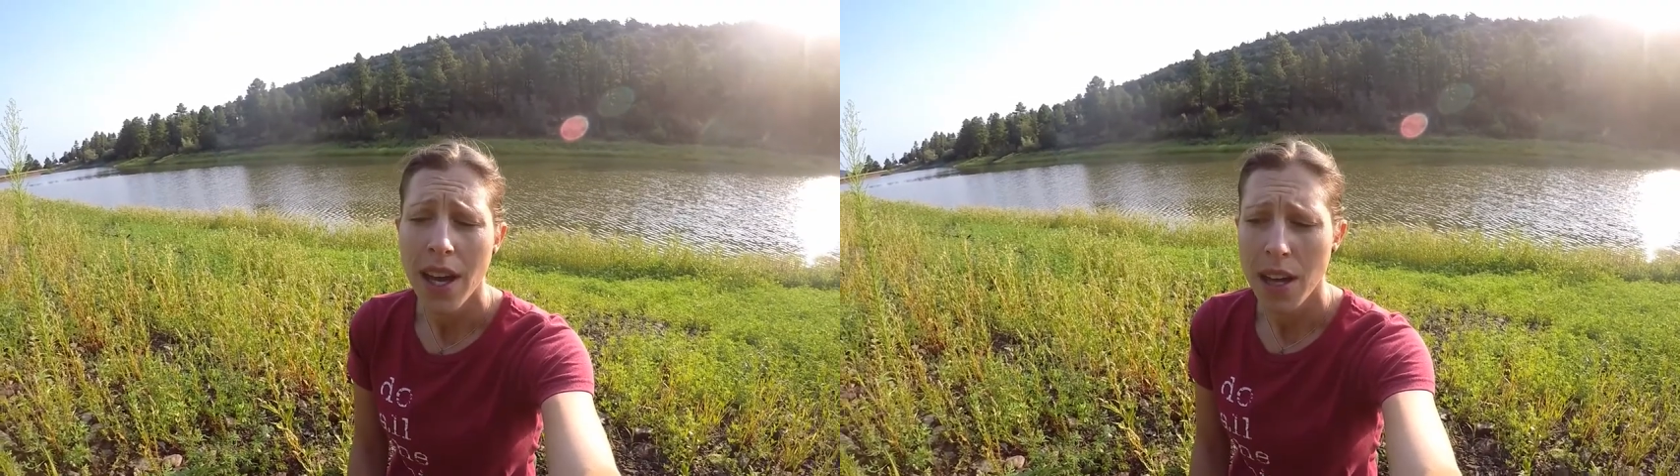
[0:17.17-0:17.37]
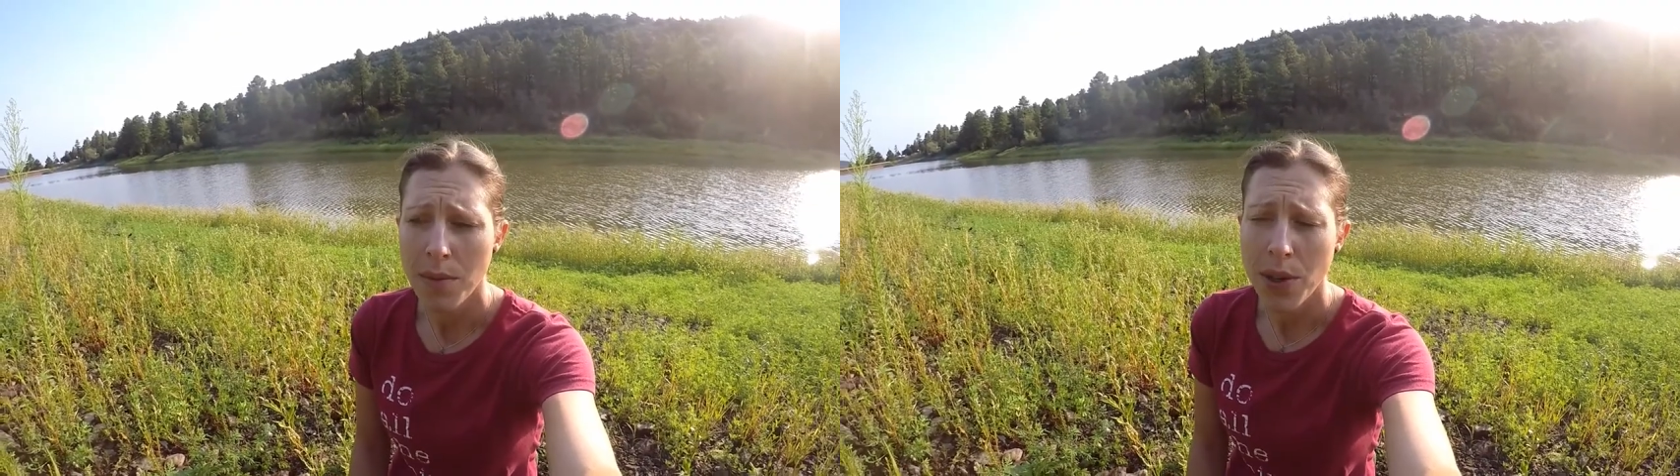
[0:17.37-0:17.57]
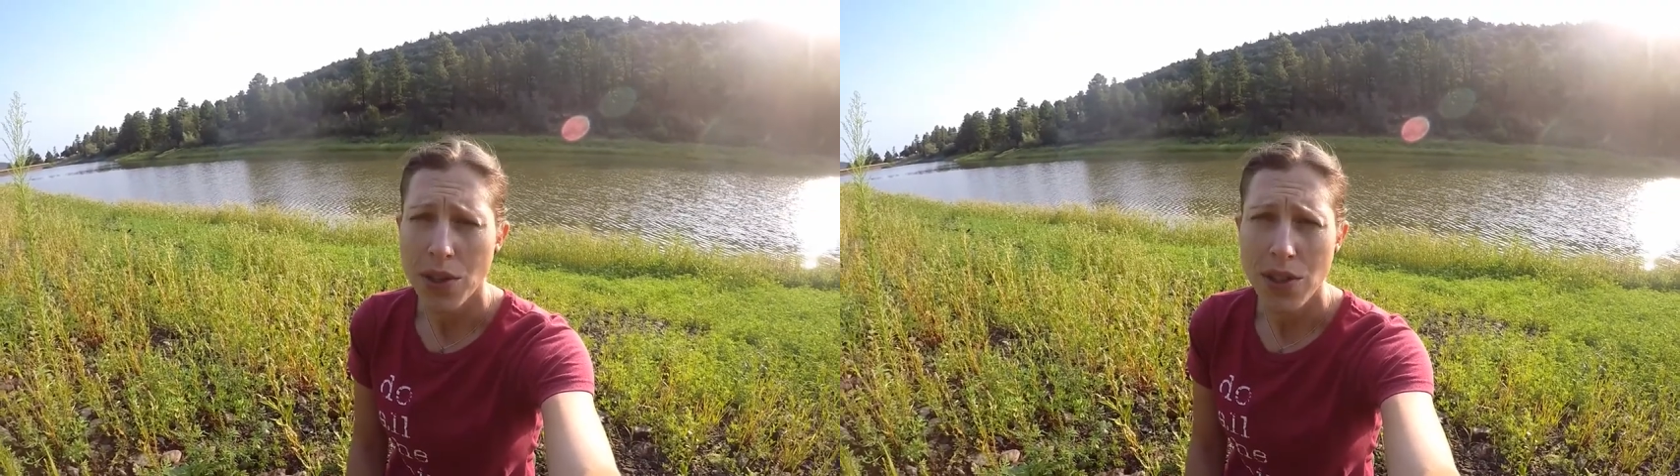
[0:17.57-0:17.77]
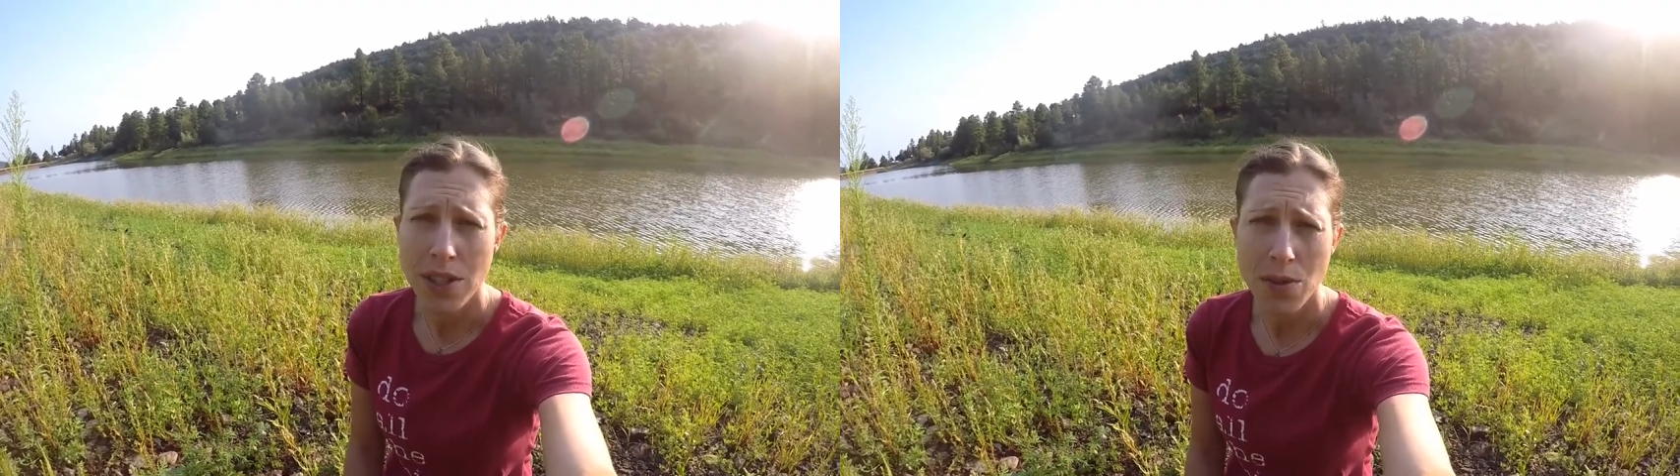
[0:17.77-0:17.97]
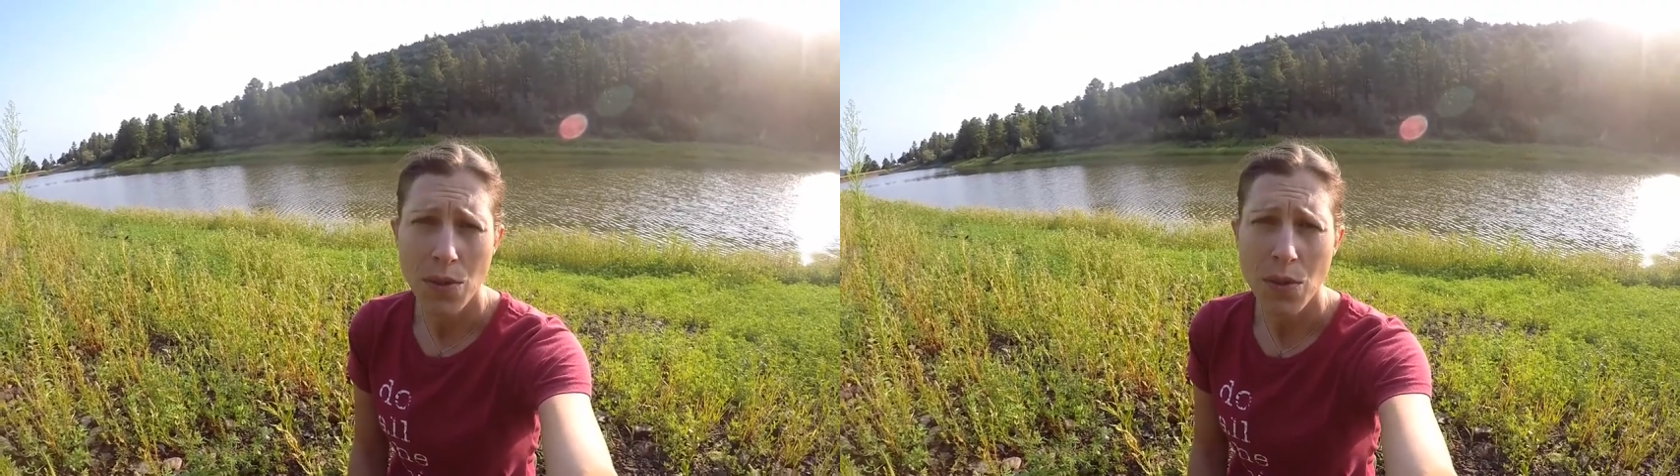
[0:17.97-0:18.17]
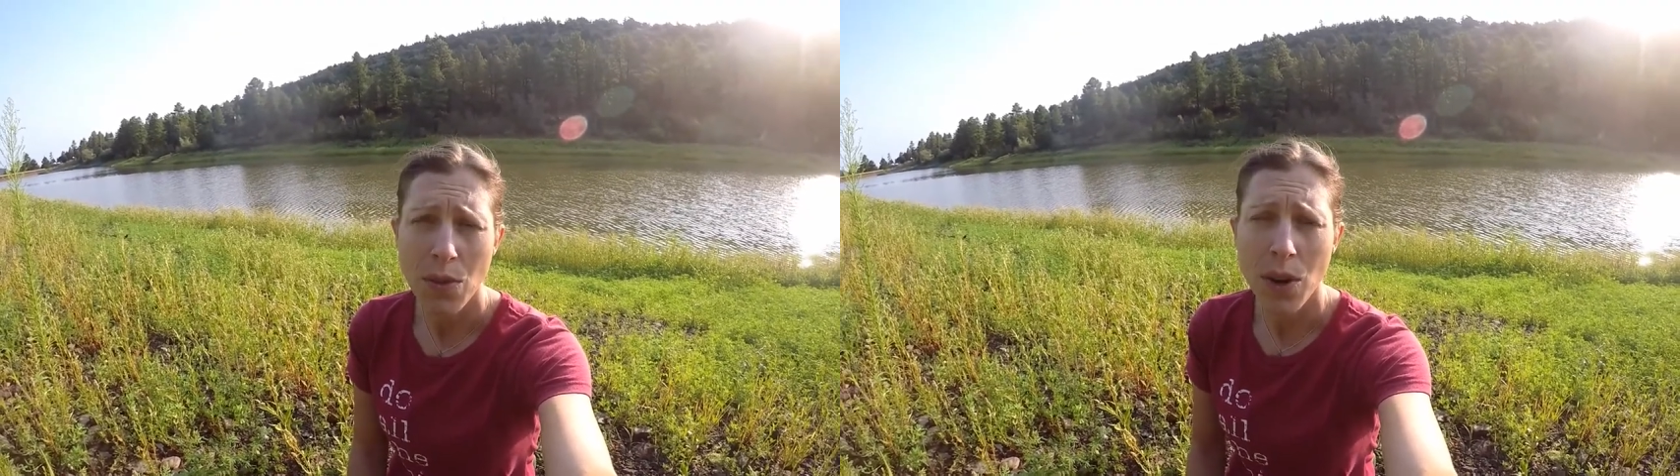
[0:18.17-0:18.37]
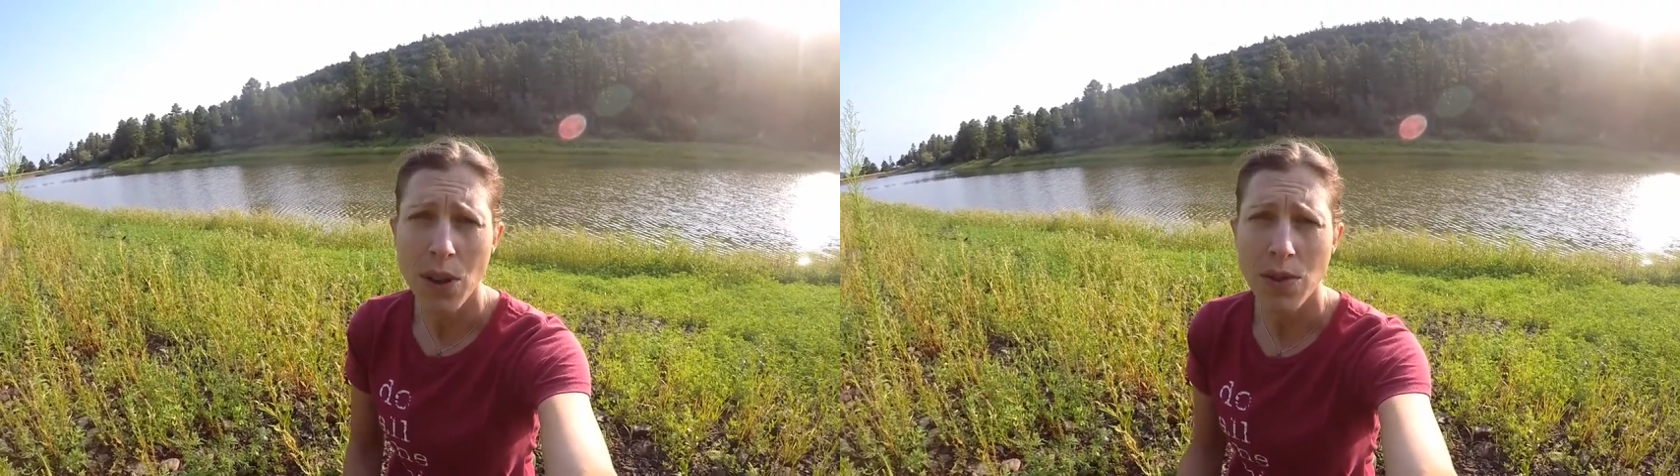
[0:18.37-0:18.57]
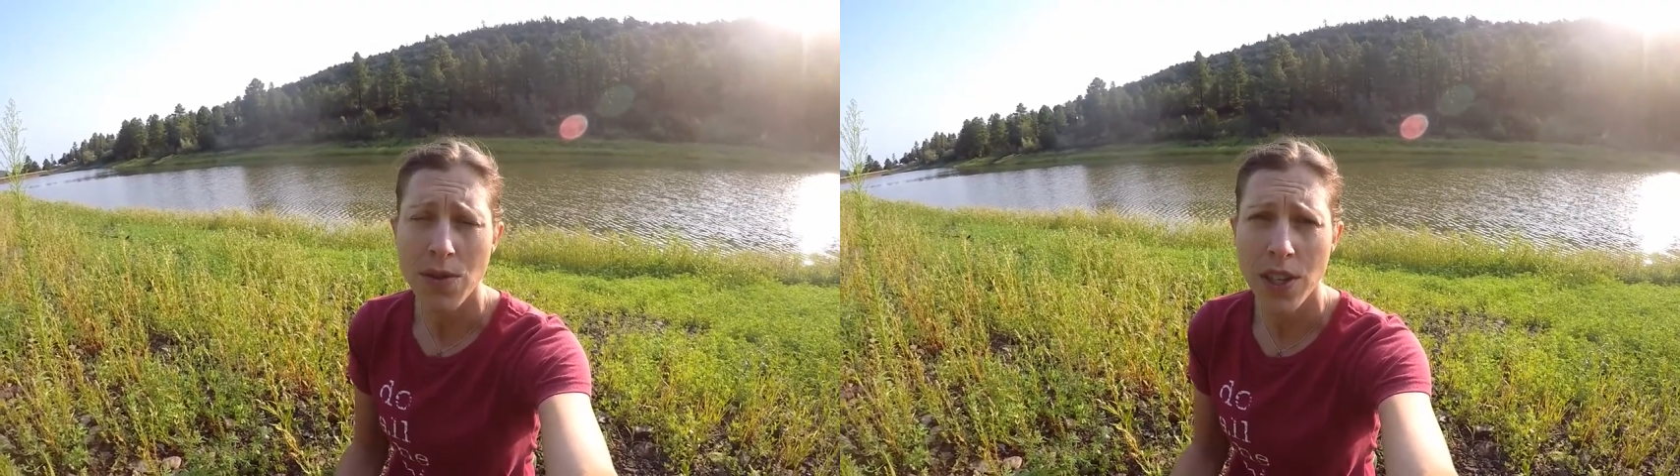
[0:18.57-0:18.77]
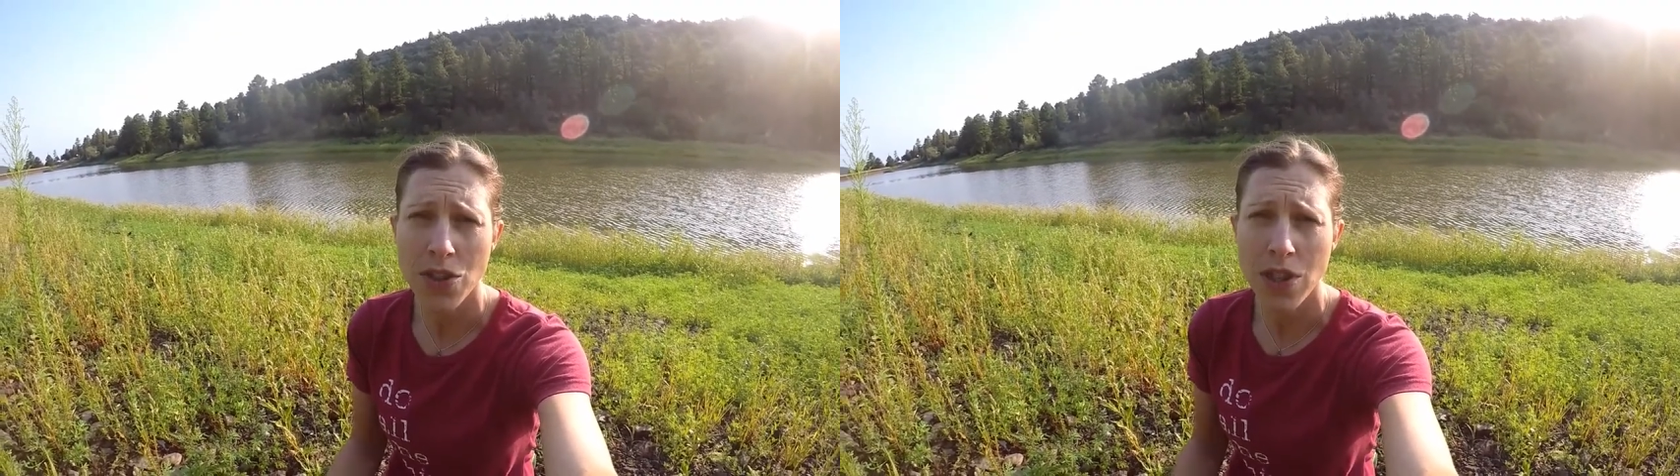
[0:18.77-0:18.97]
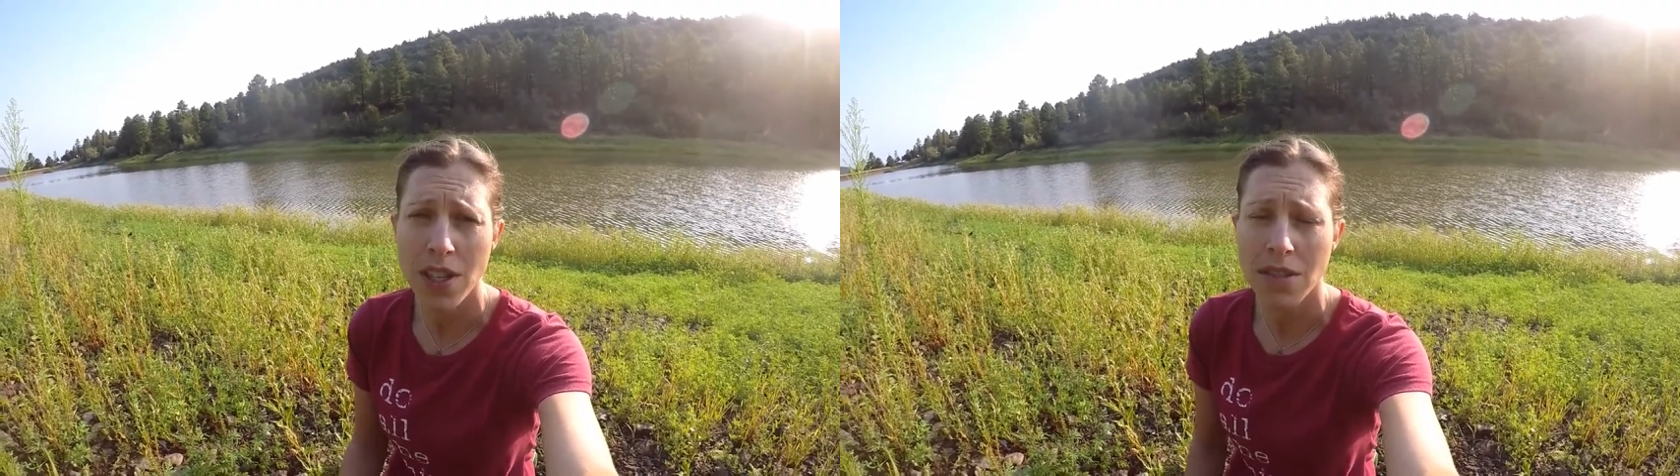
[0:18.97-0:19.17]
And perch is one of those
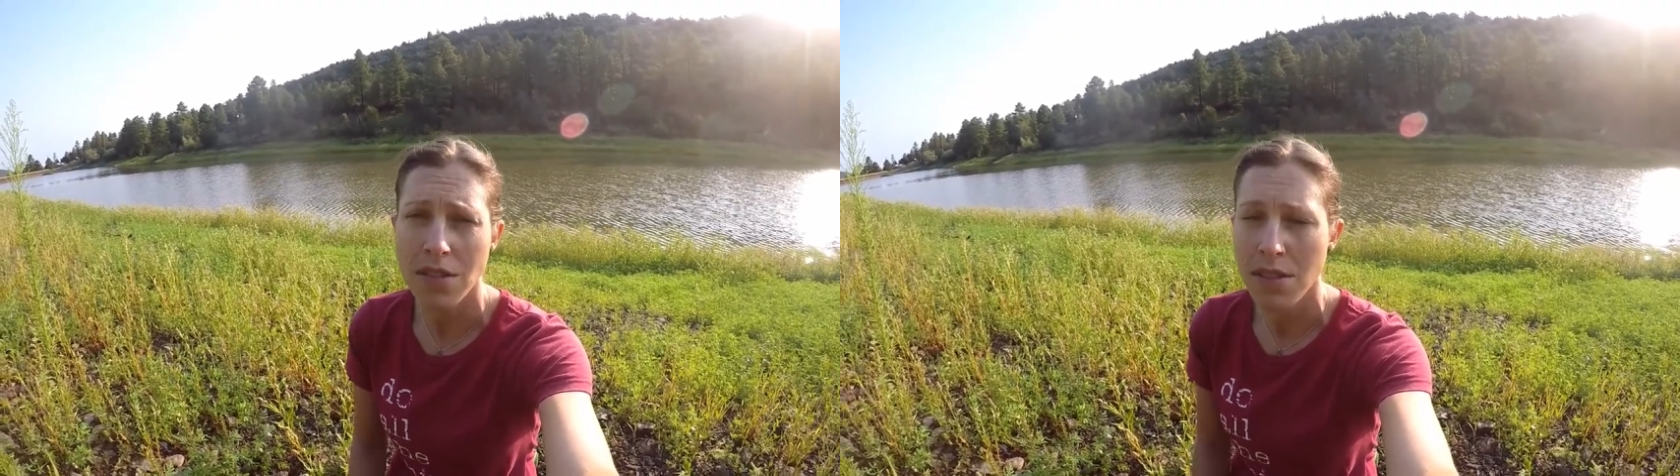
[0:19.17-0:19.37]
fish that